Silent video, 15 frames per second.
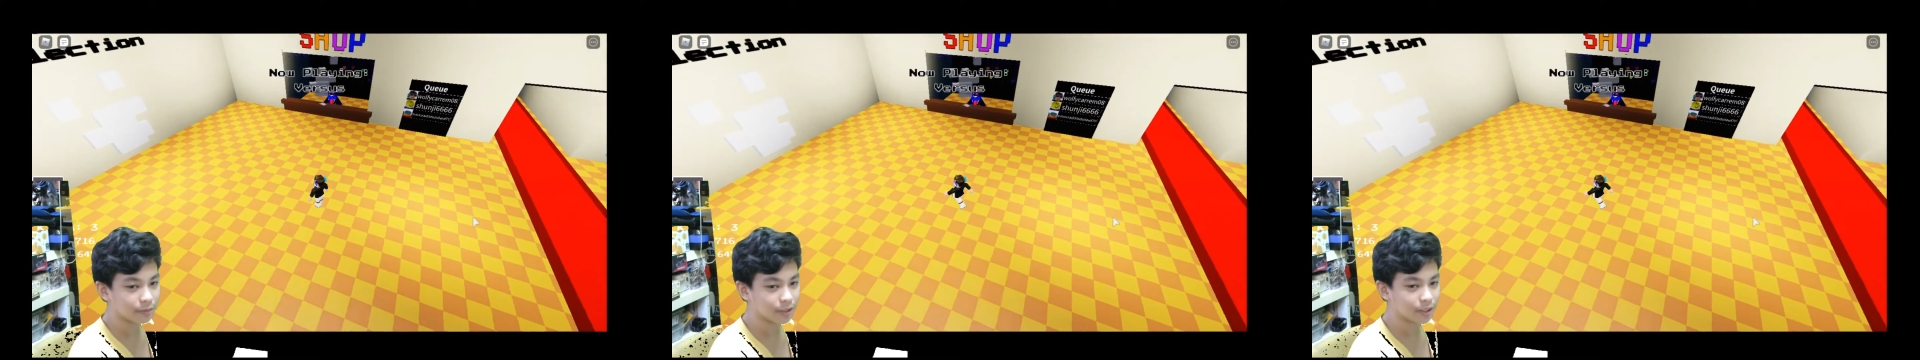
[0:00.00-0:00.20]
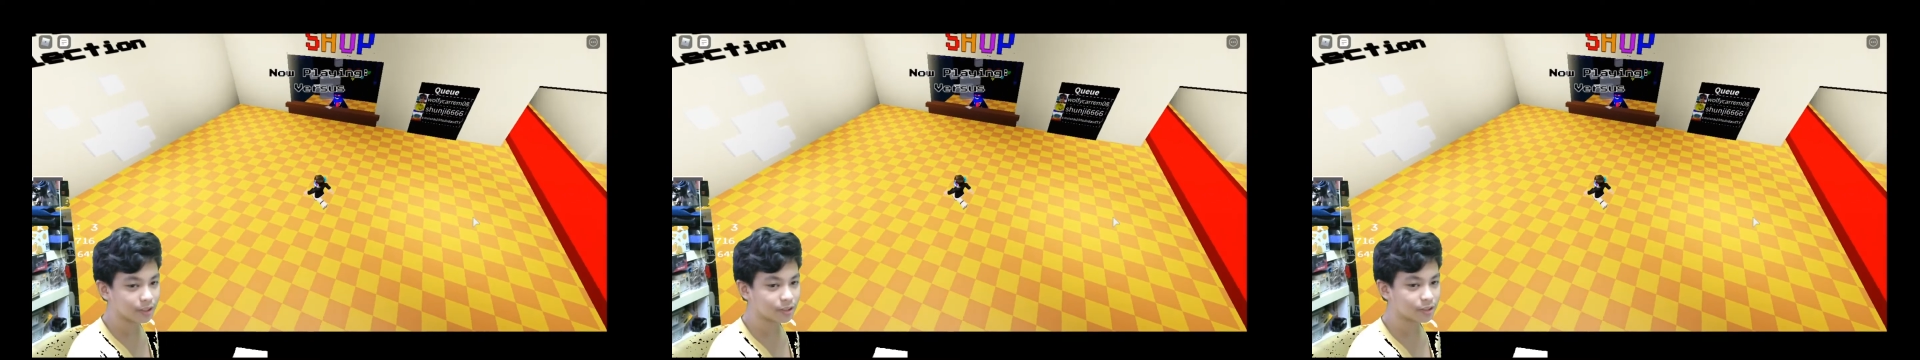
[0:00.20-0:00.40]

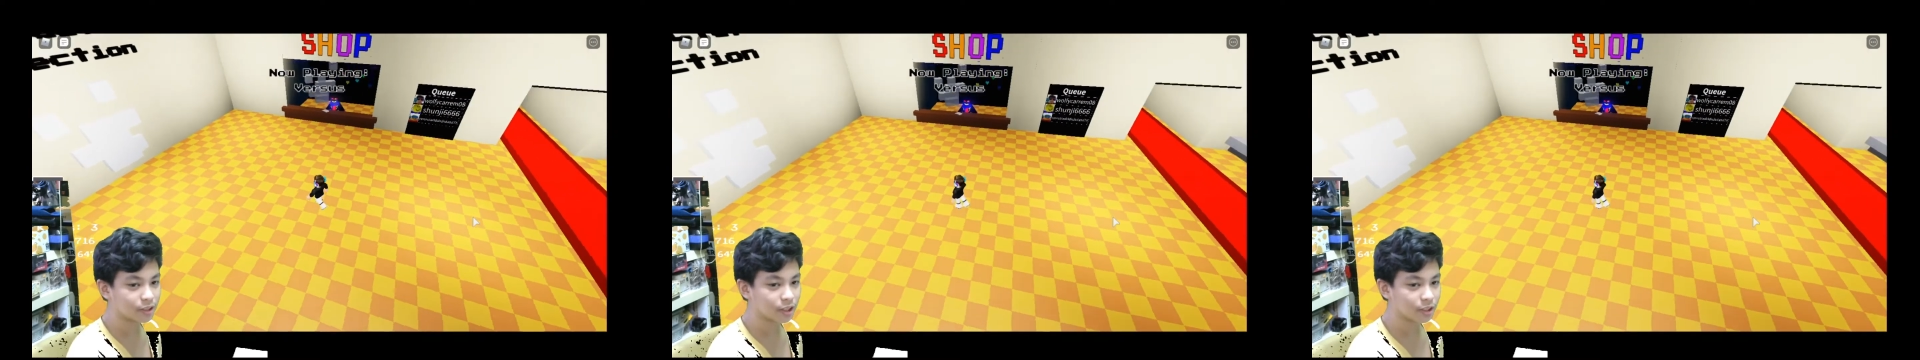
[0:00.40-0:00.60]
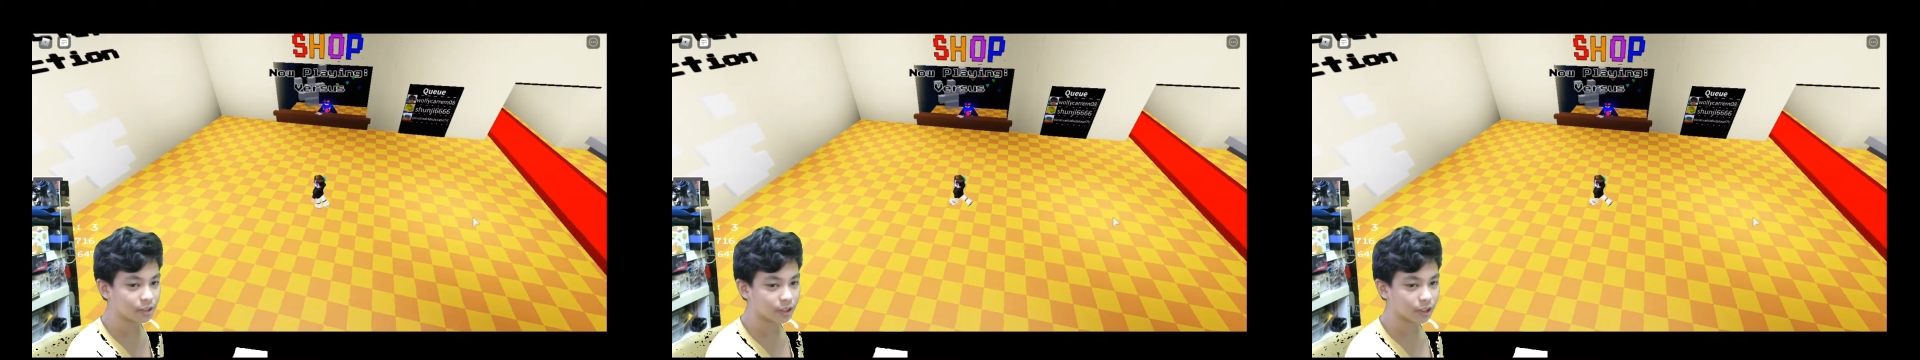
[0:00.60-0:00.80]
be
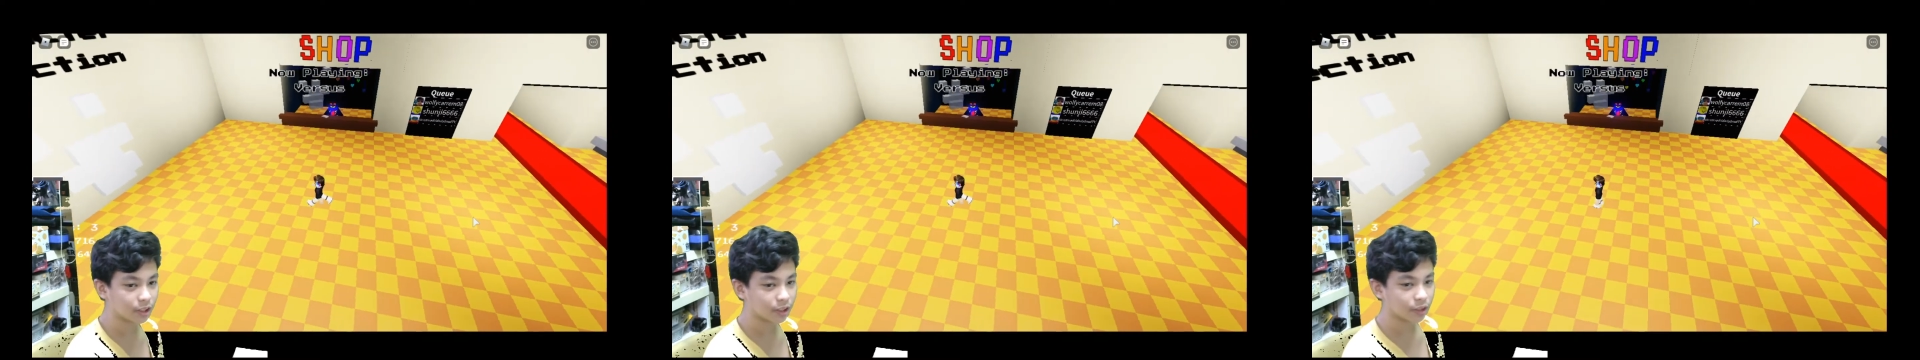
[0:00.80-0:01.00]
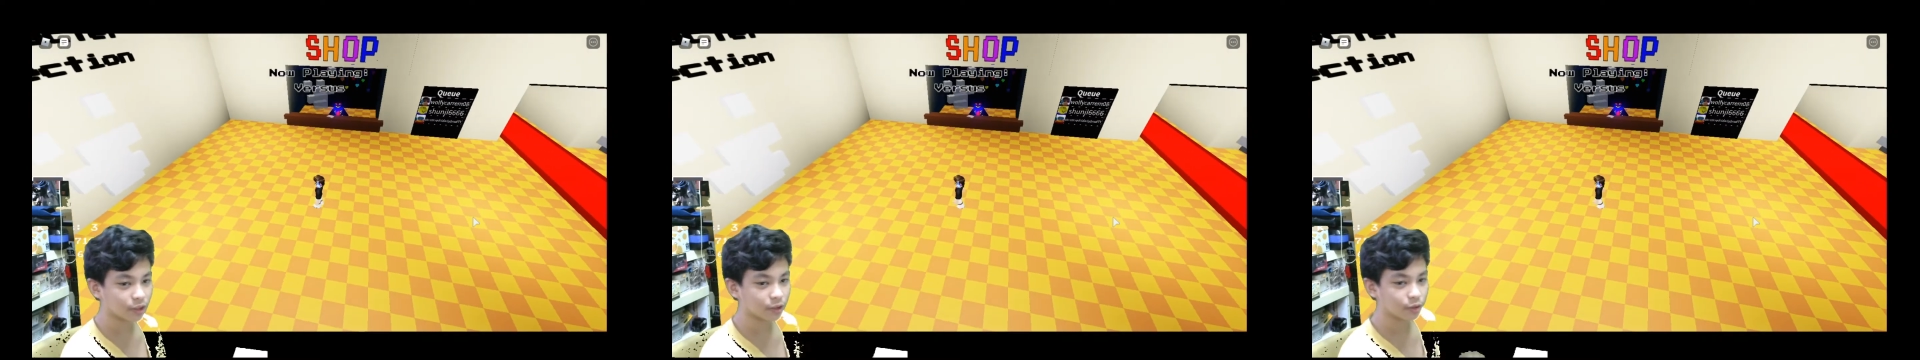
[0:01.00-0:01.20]

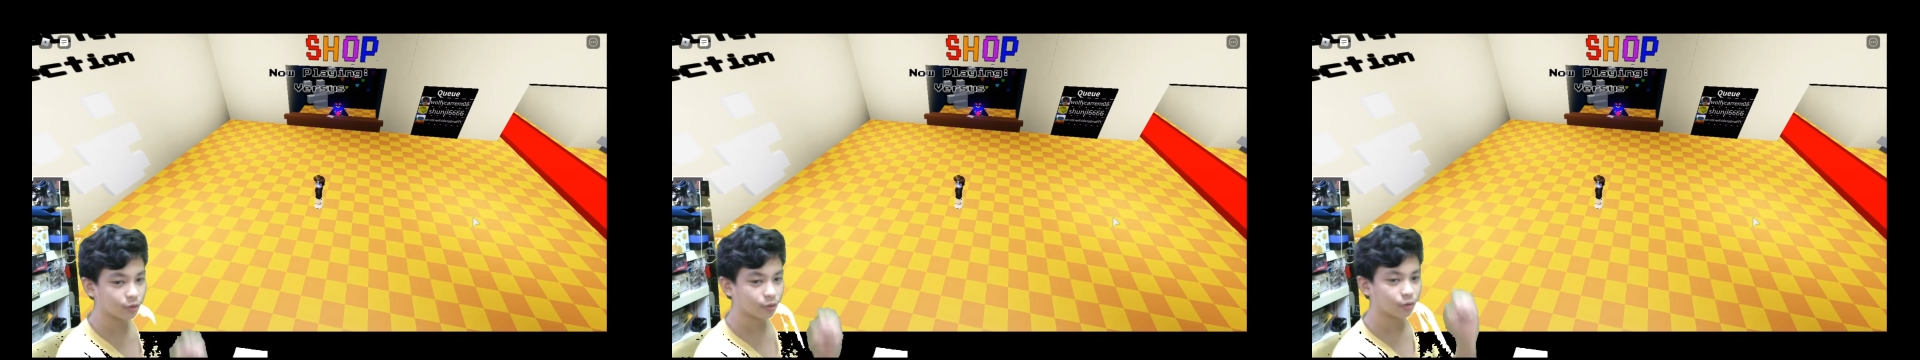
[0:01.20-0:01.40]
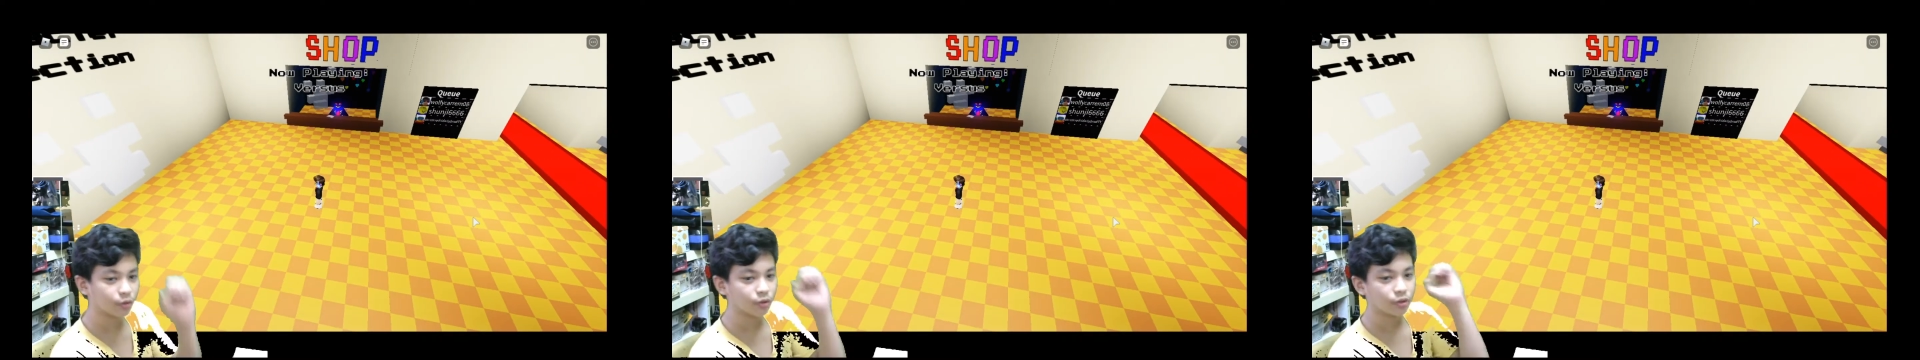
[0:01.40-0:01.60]
starting
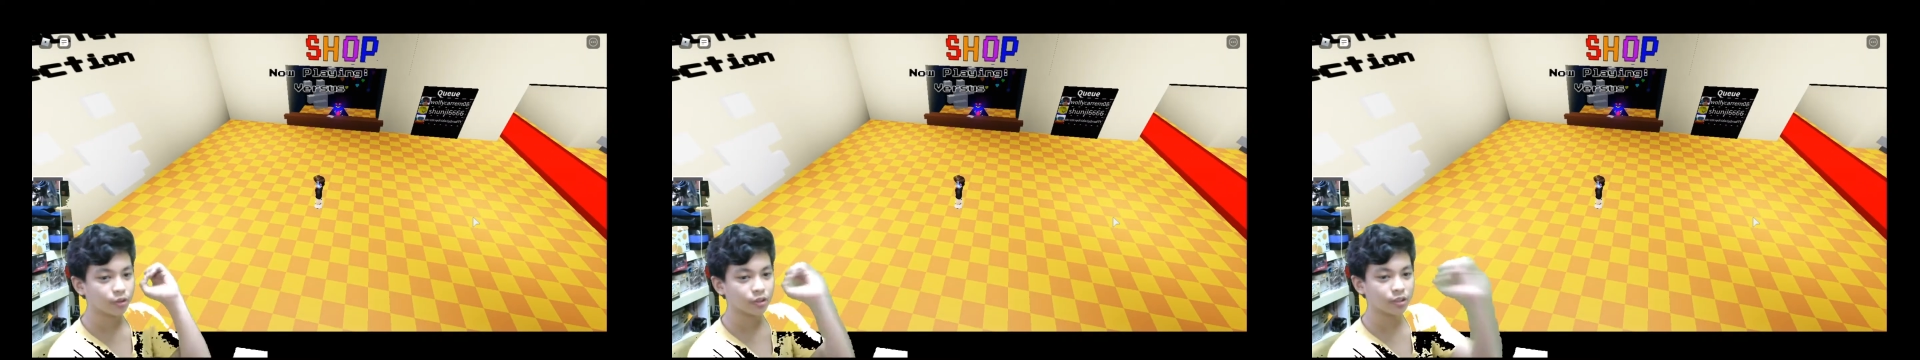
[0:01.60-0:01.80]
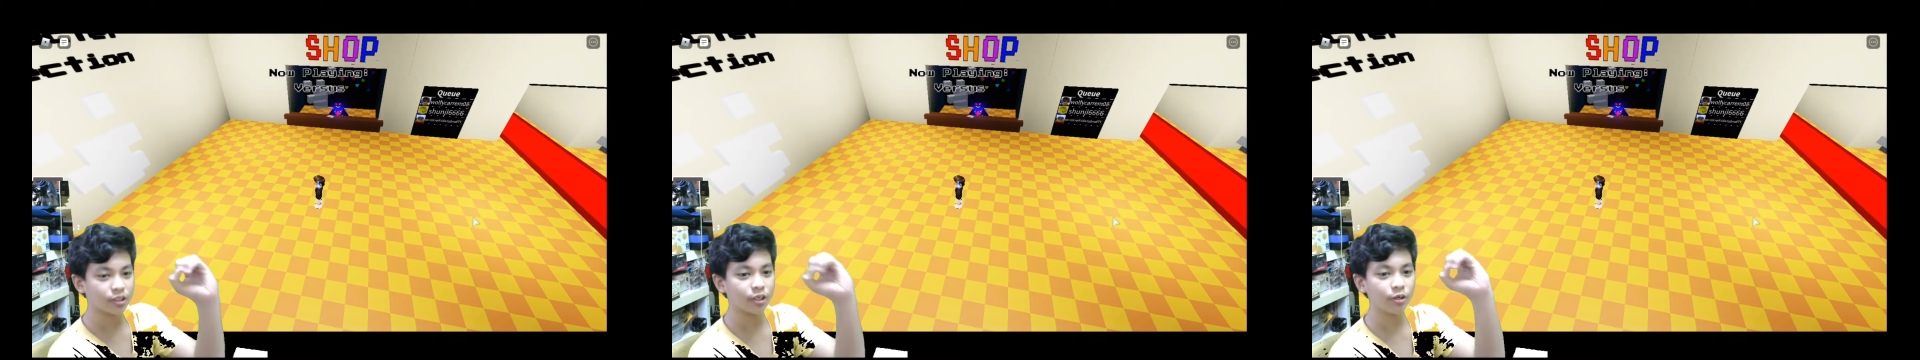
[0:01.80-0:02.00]
into
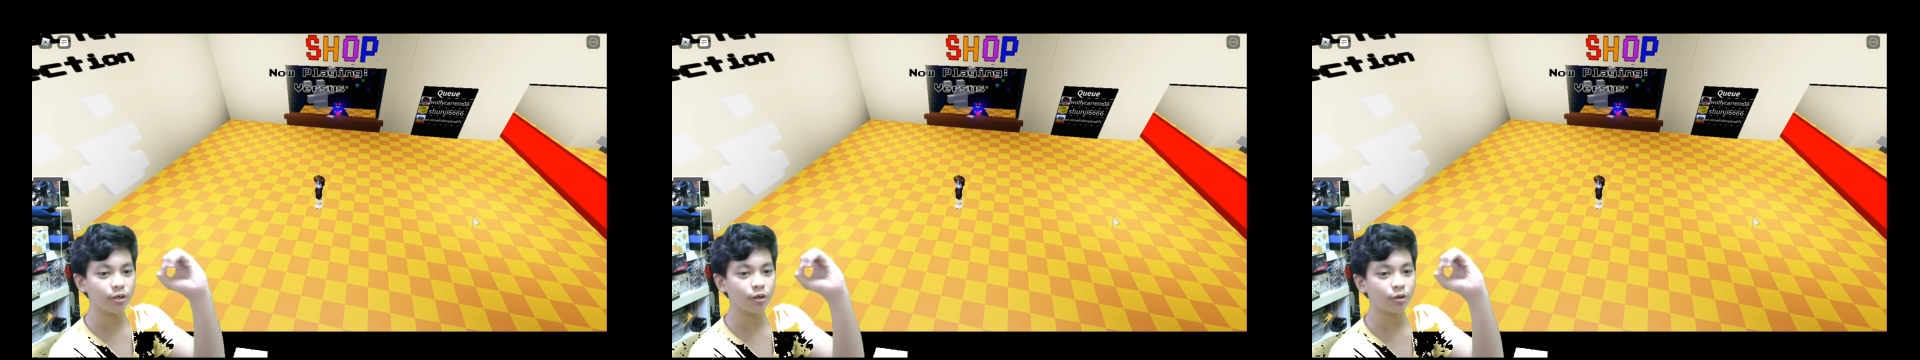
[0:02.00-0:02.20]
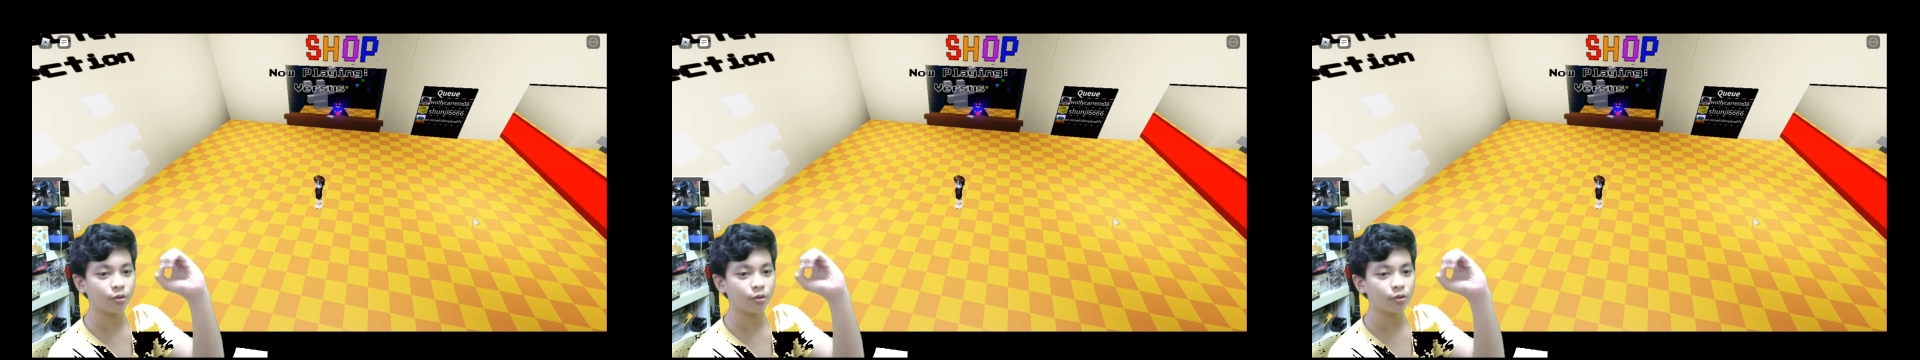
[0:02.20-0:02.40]

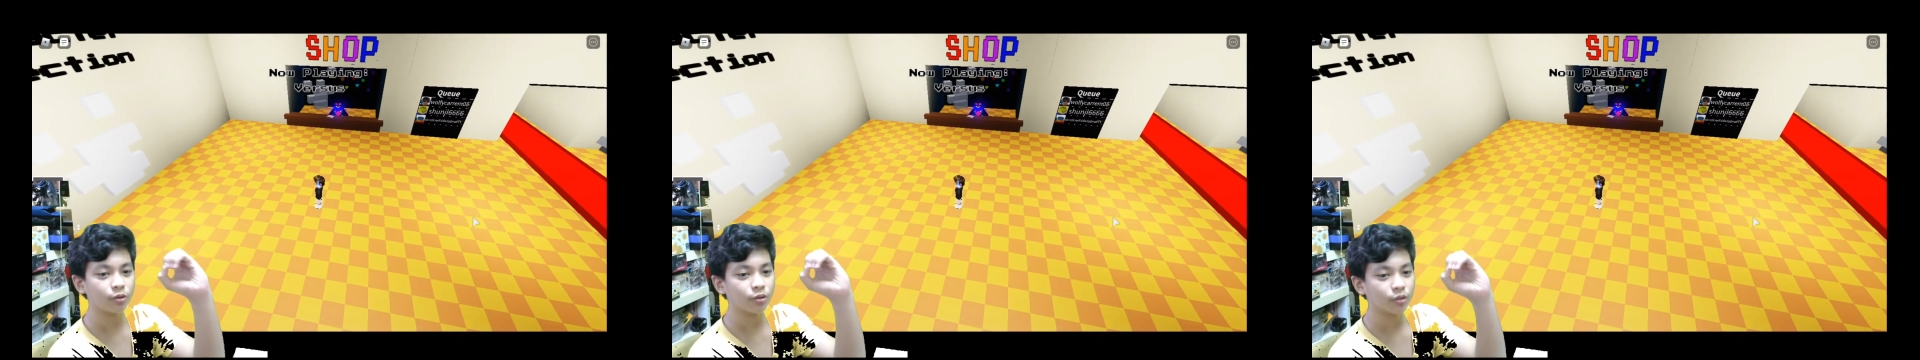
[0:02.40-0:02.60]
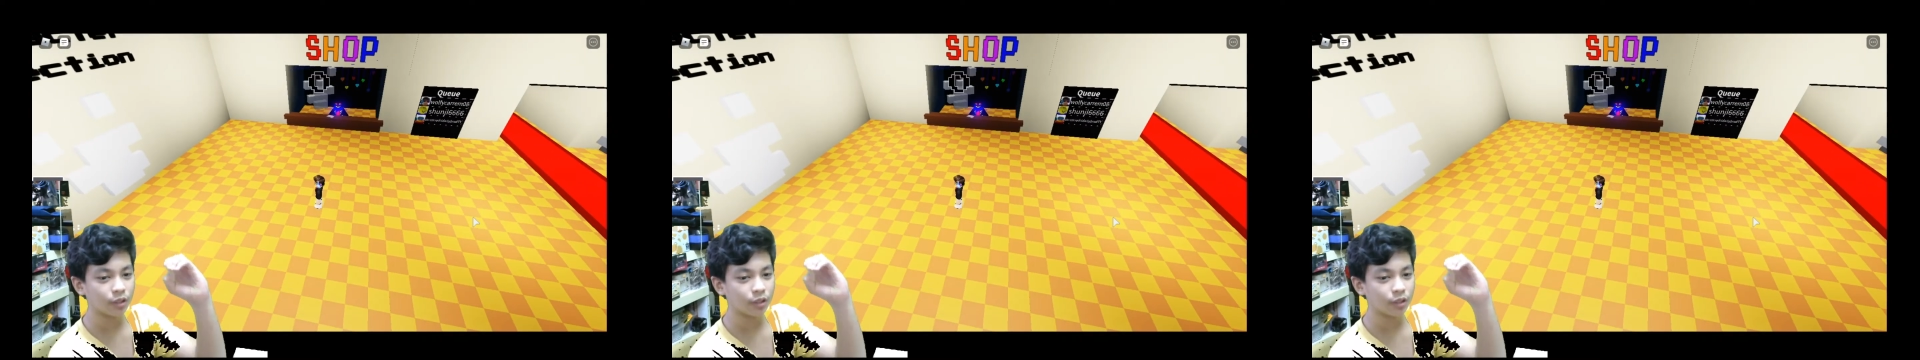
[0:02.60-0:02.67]
0